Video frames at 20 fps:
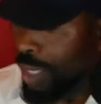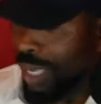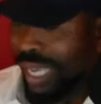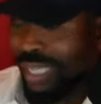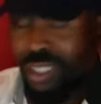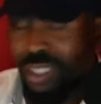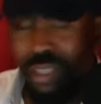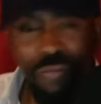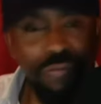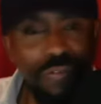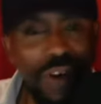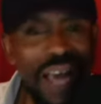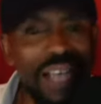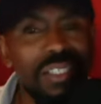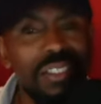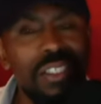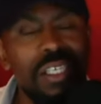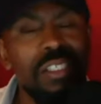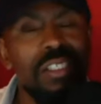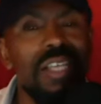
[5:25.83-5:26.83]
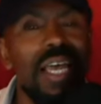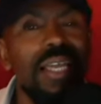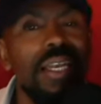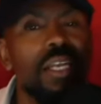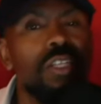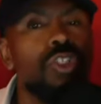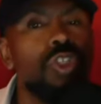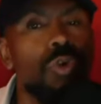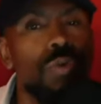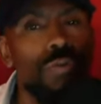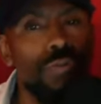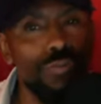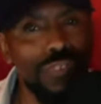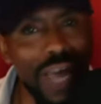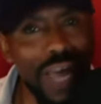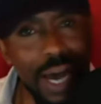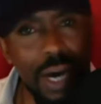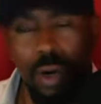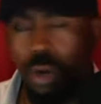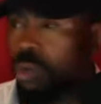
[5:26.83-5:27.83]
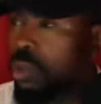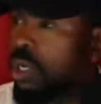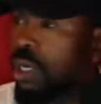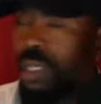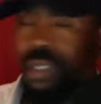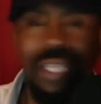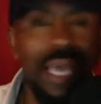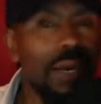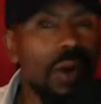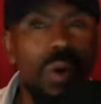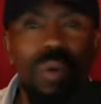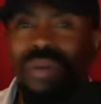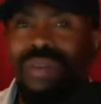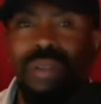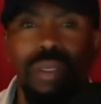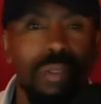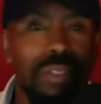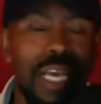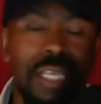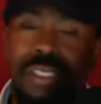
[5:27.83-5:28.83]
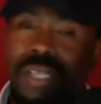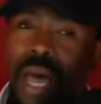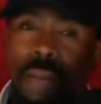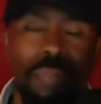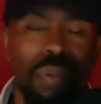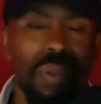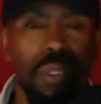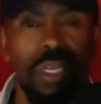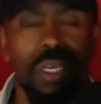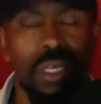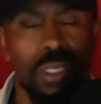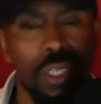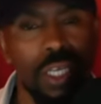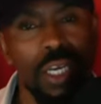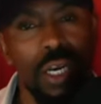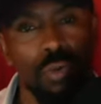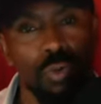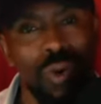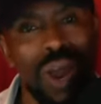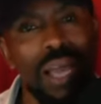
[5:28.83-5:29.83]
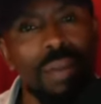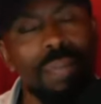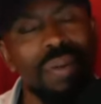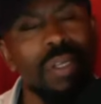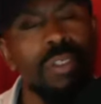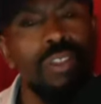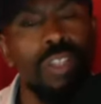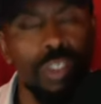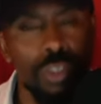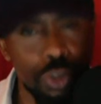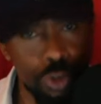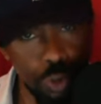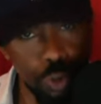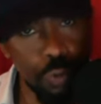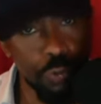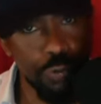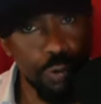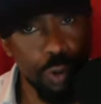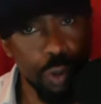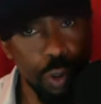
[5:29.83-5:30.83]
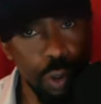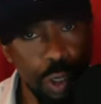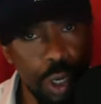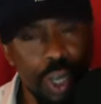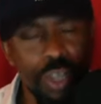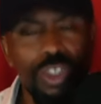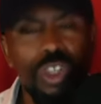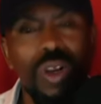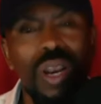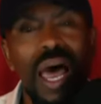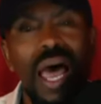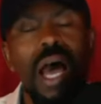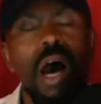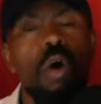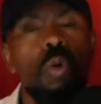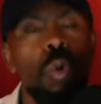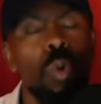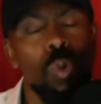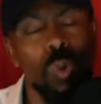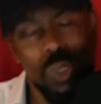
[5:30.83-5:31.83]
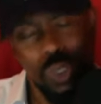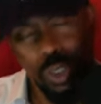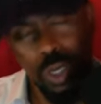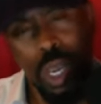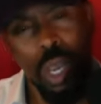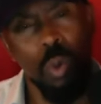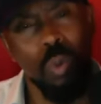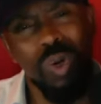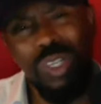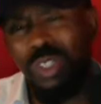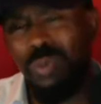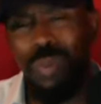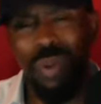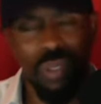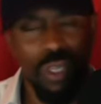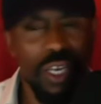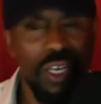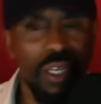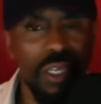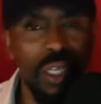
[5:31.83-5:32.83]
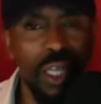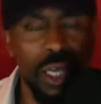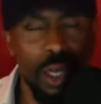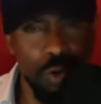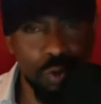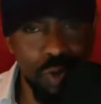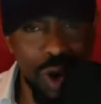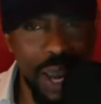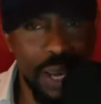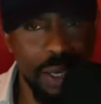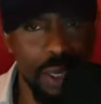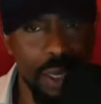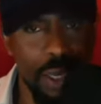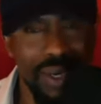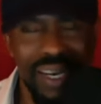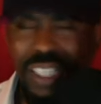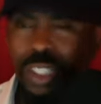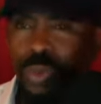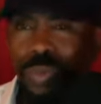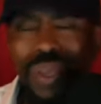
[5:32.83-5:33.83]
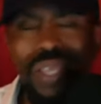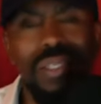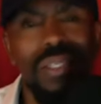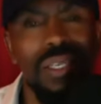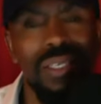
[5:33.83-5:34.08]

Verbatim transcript: it suffice to say that you fell. They don't, that's not politically correct, but it's the truth. So the hell with what's politically correct. Let's speak the